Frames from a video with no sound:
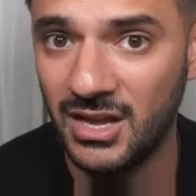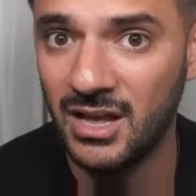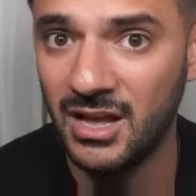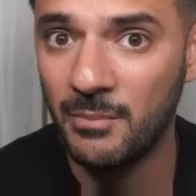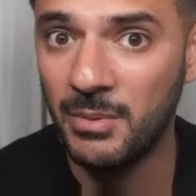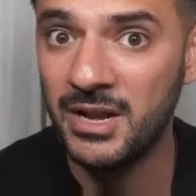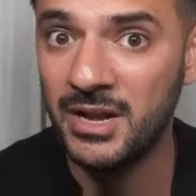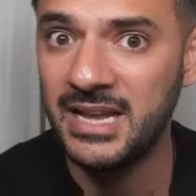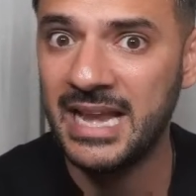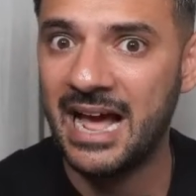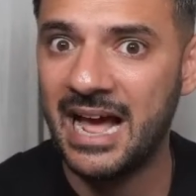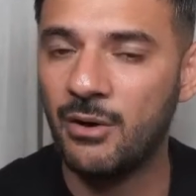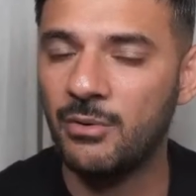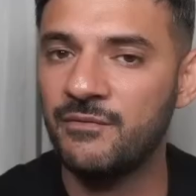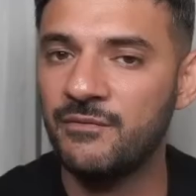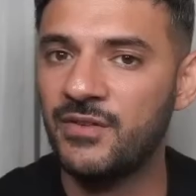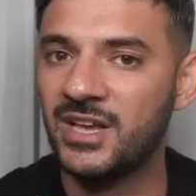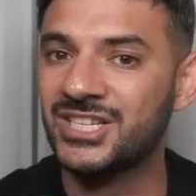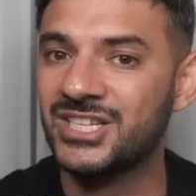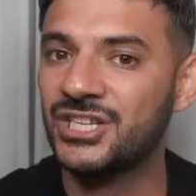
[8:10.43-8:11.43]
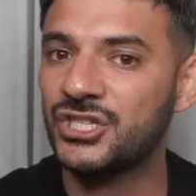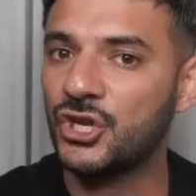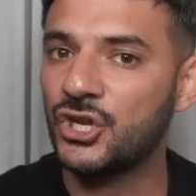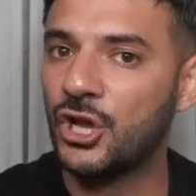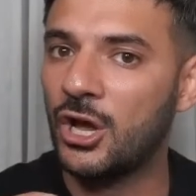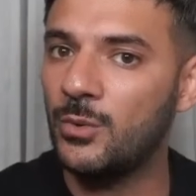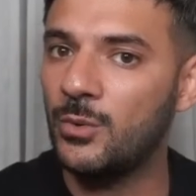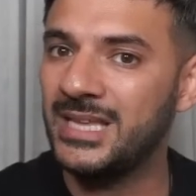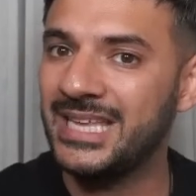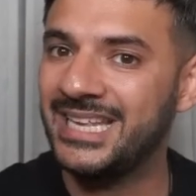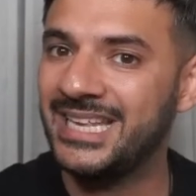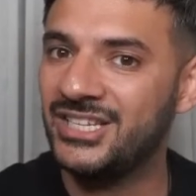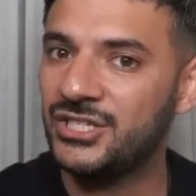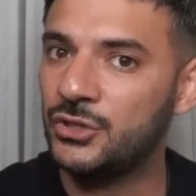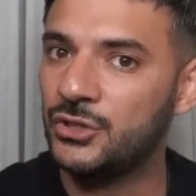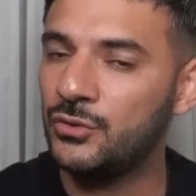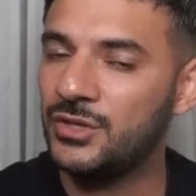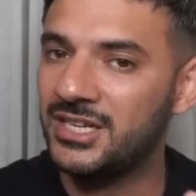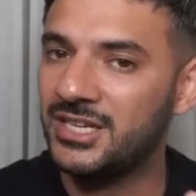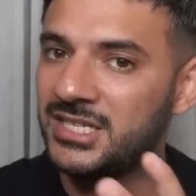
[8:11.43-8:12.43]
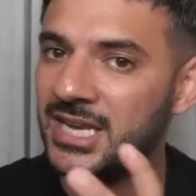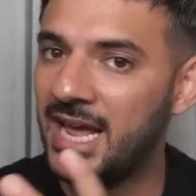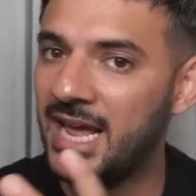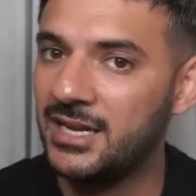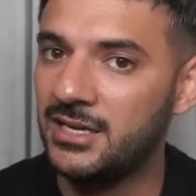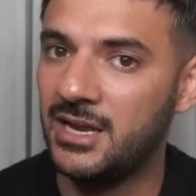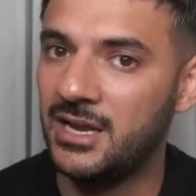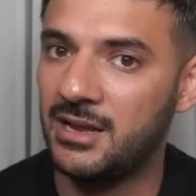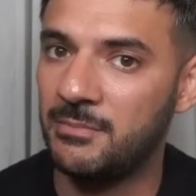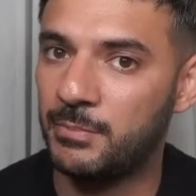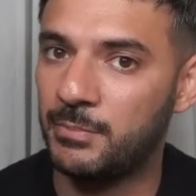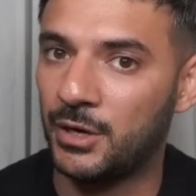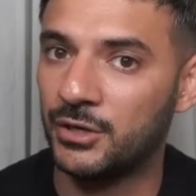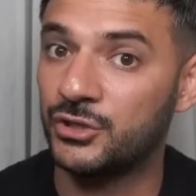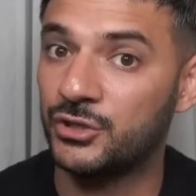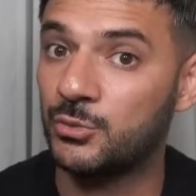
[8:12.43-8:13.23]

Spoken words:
But now investors are going into the 10-year bonds,